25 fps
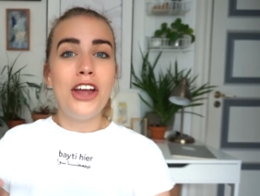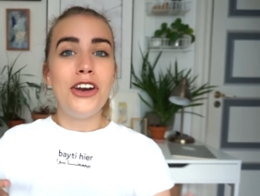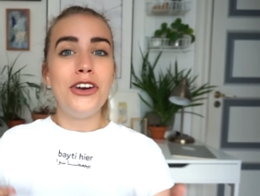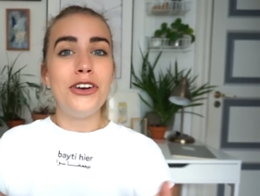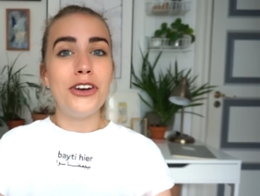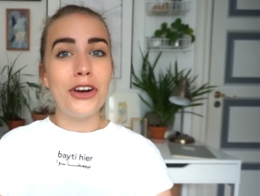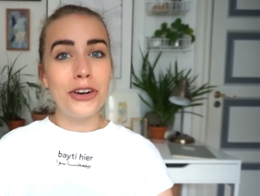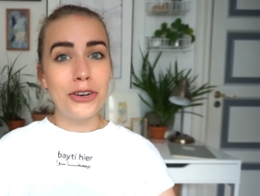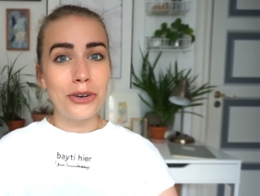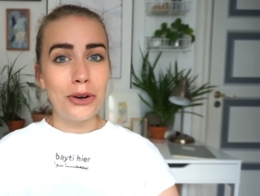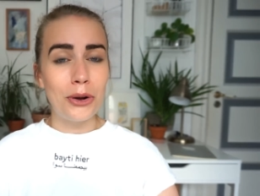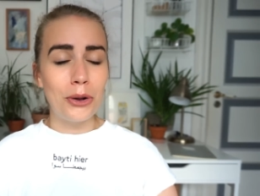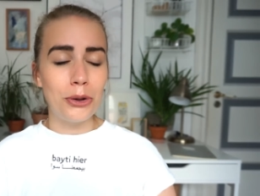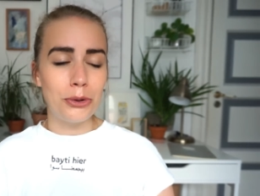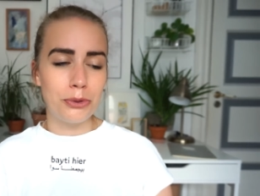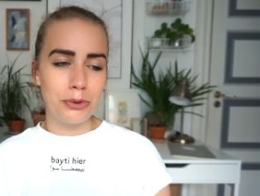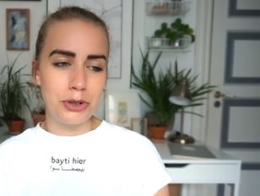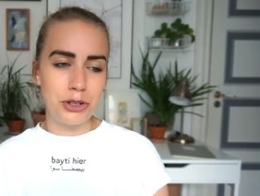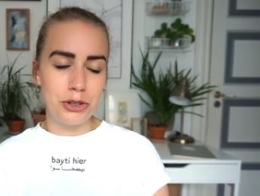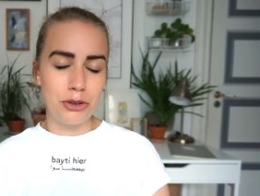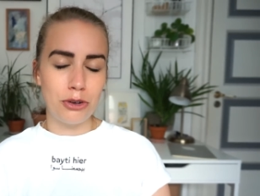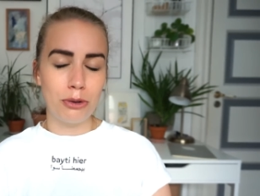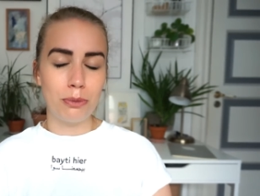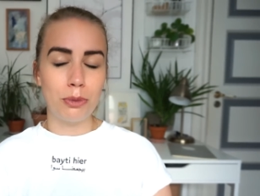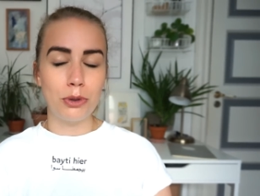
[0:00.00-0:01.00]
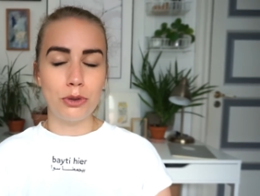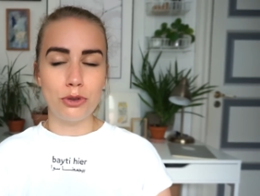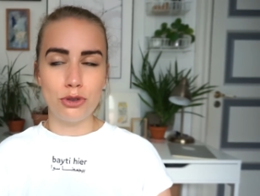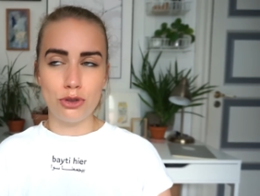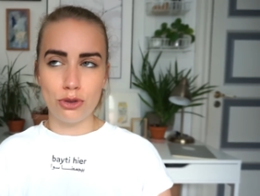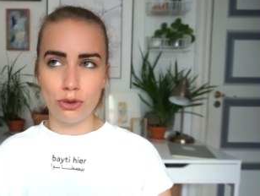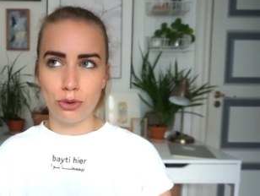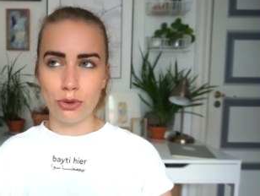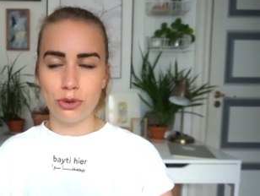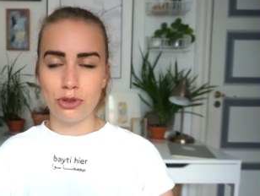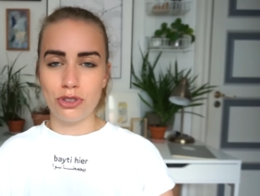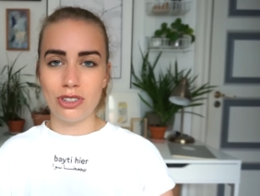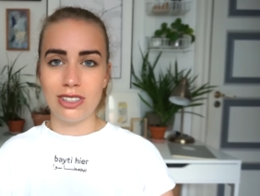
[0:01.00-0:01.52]
not all renewable
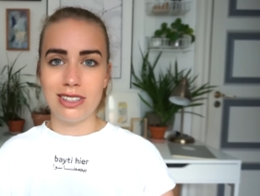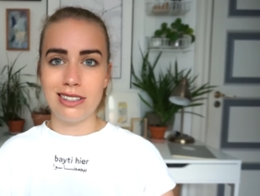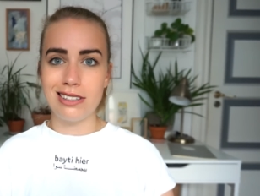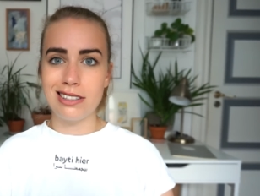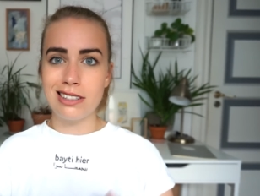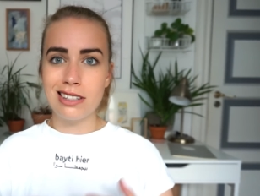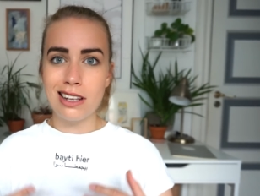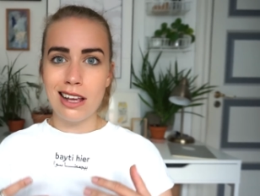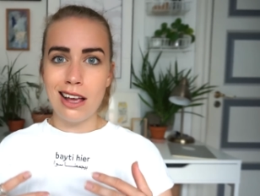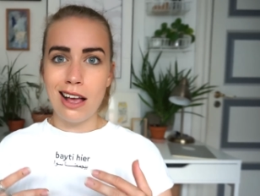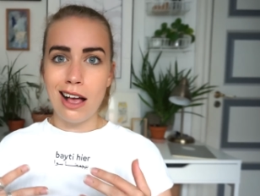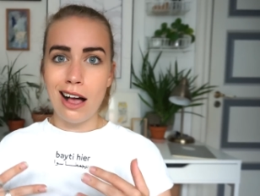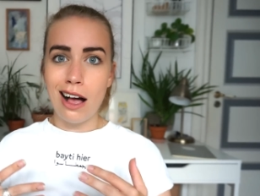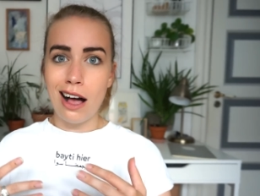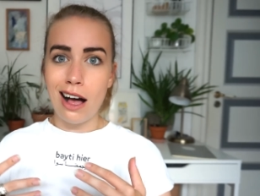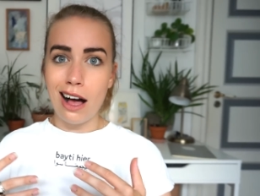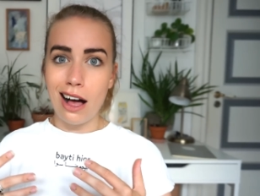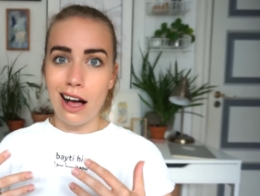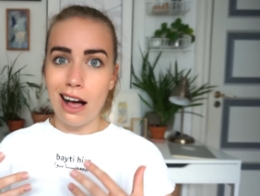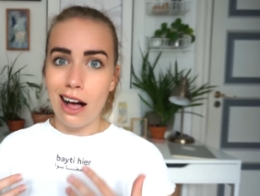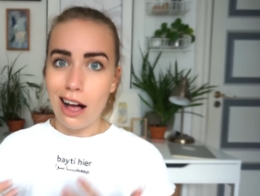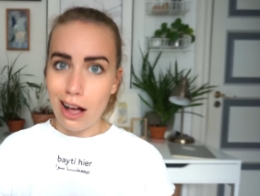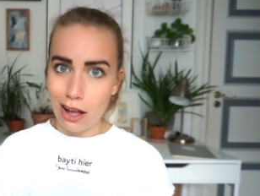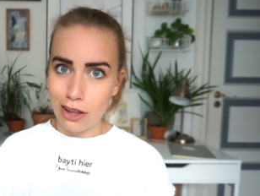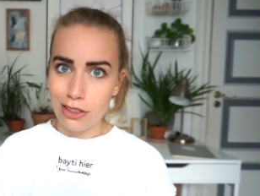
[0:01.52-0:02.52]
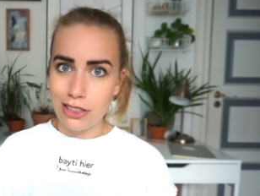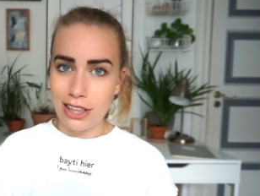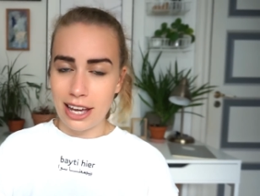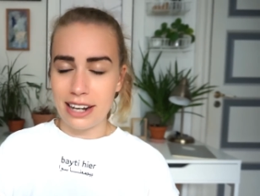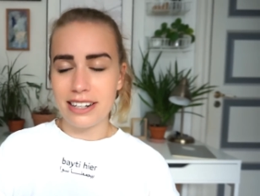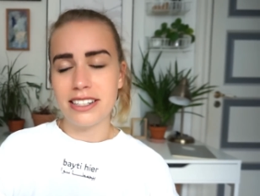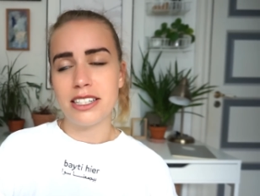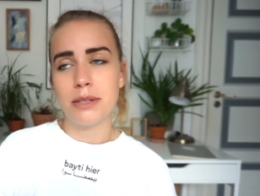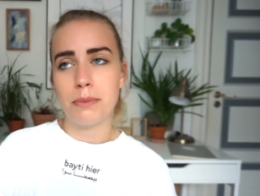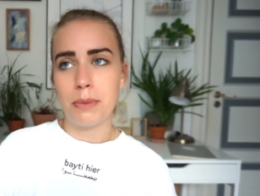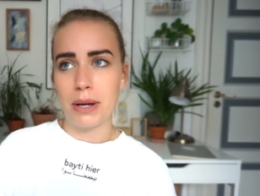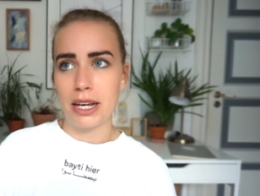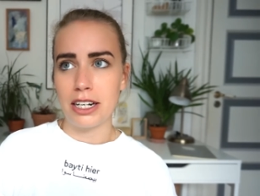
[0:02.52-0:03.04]
sources are
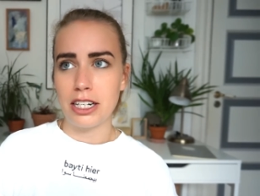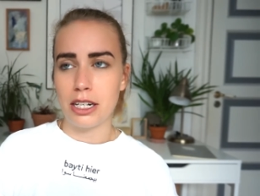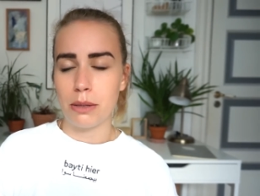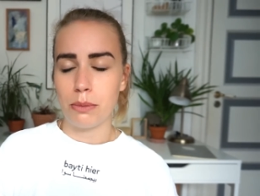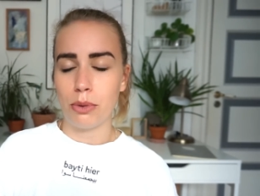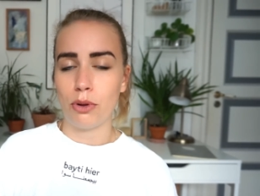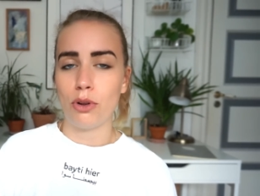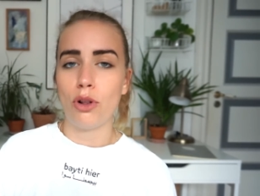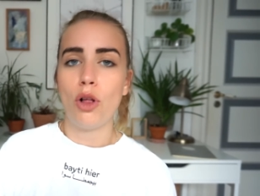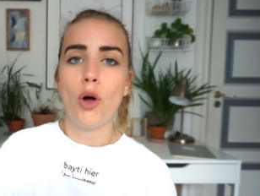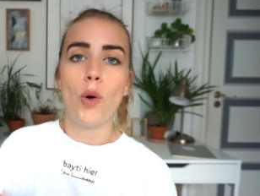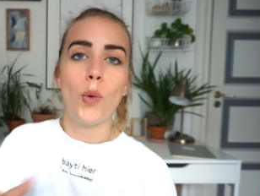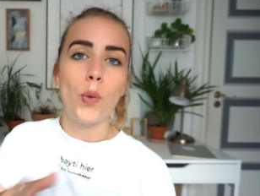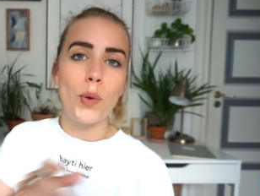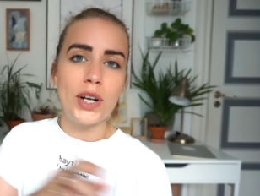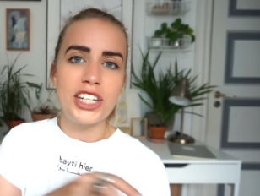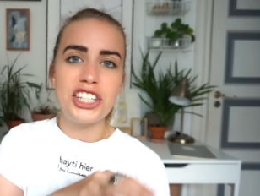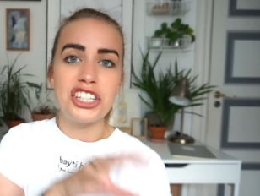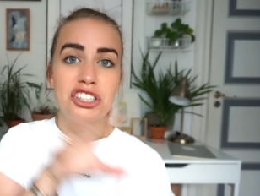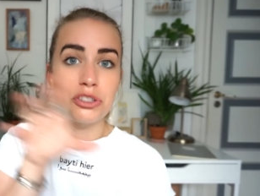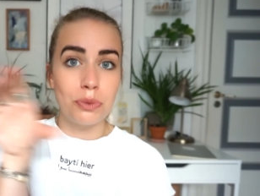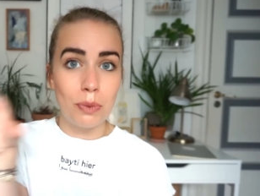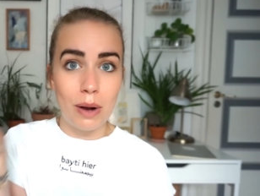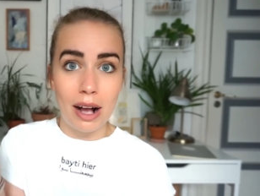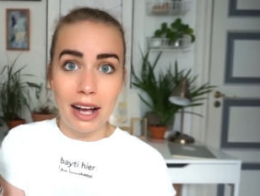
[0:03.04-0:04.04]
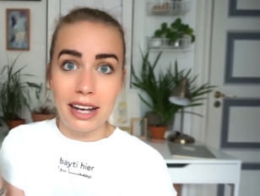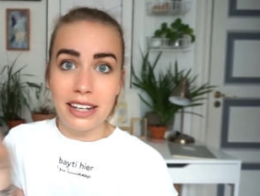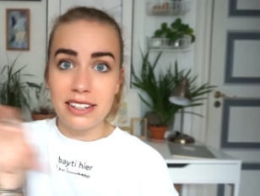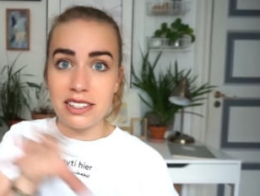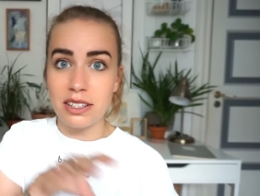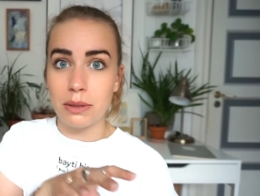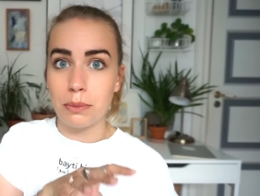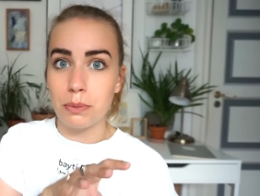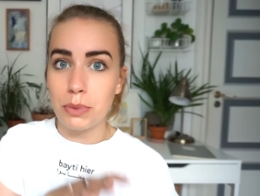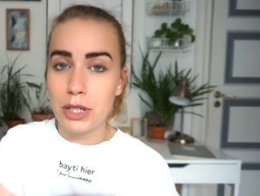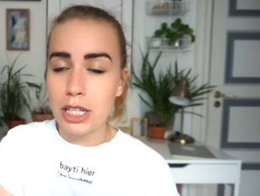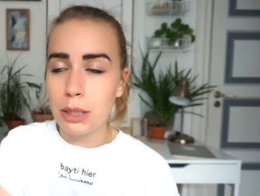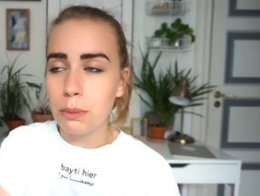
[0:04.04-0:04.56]
that dependable, which is why
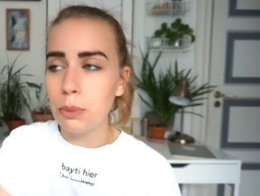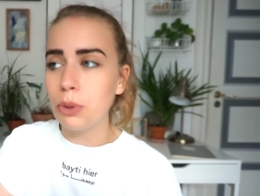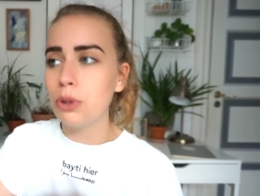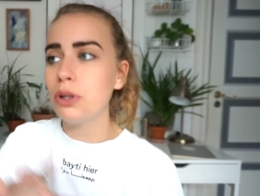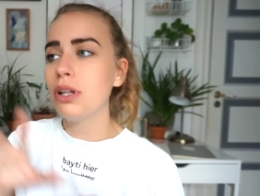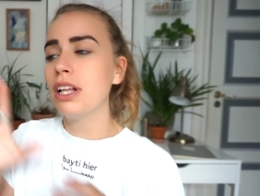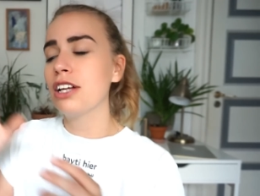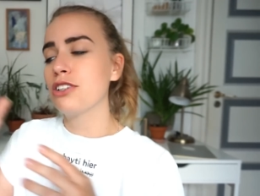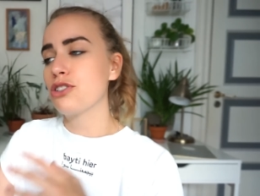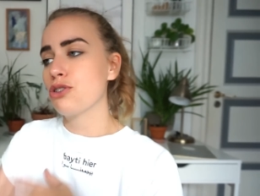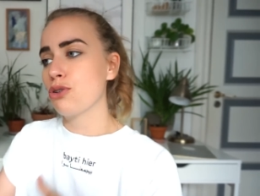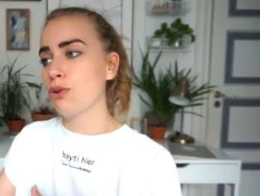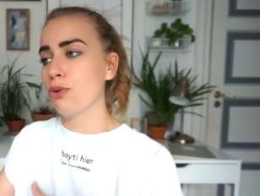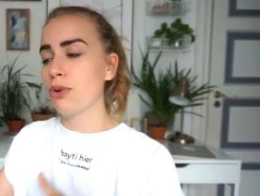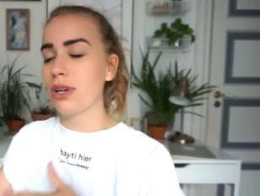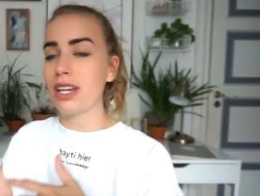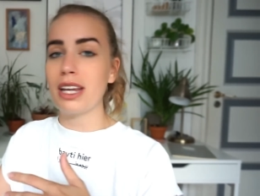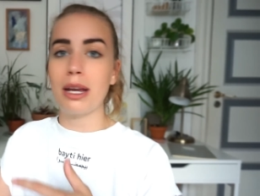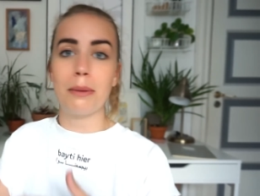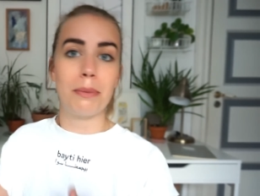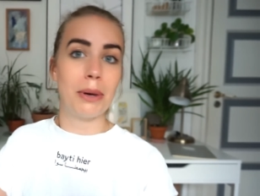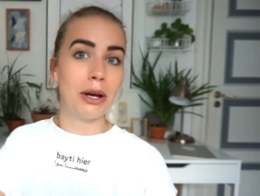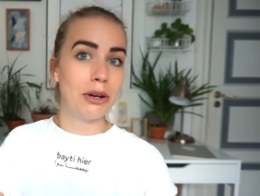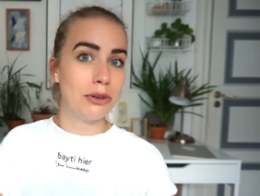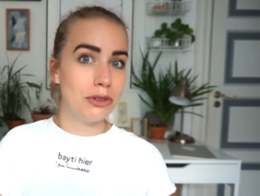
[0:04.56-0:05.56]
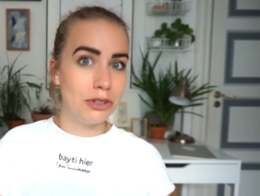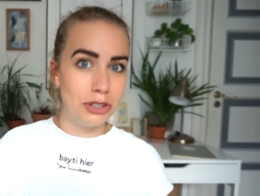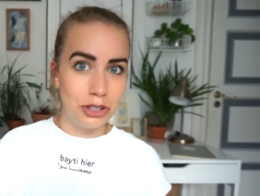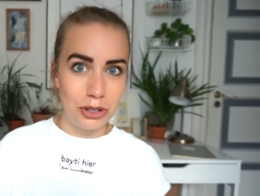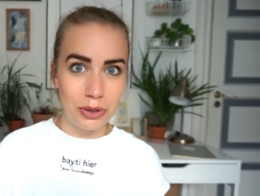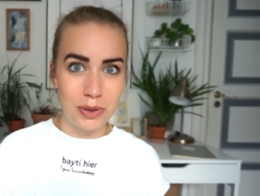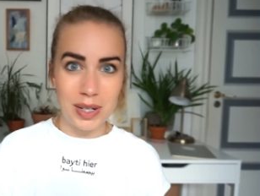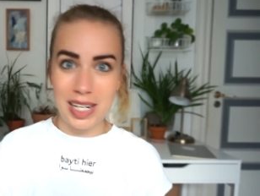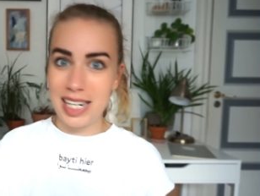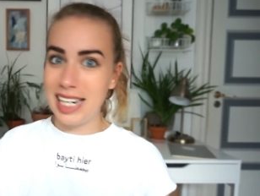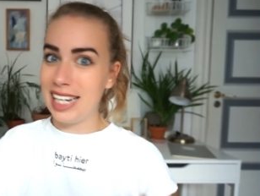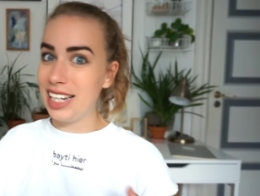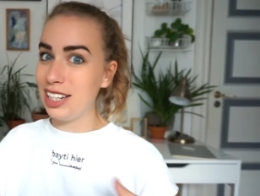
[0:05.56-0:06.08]
some people are talking about
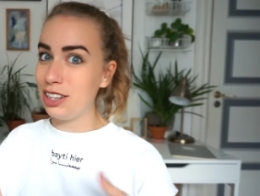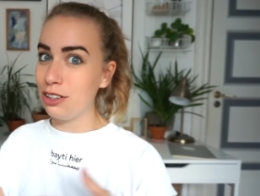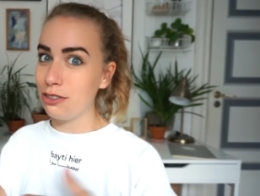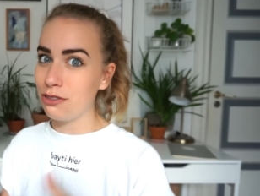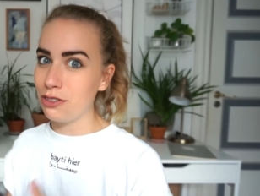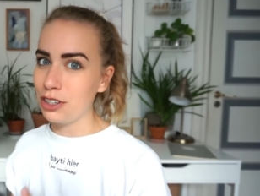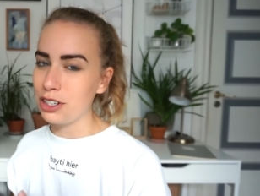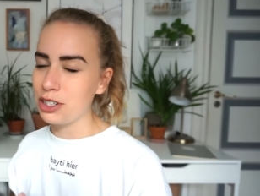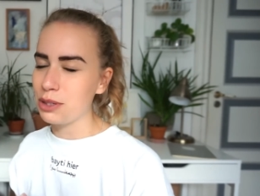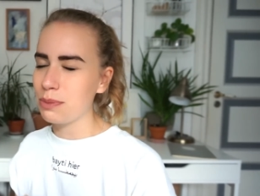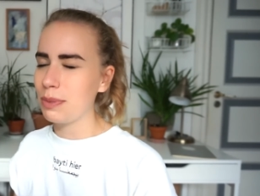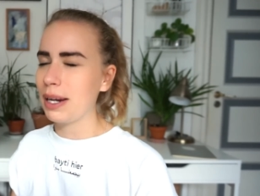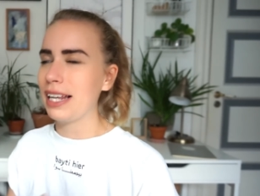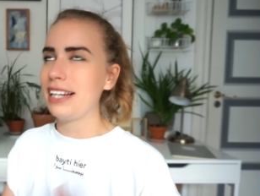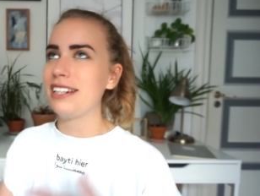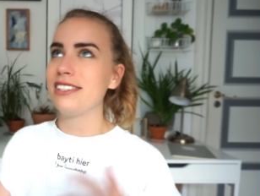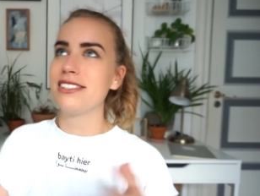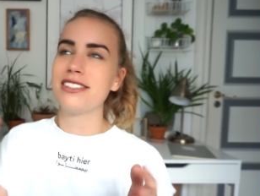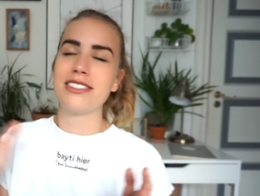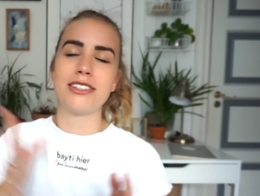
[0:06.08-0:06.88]
nuclear in the first place.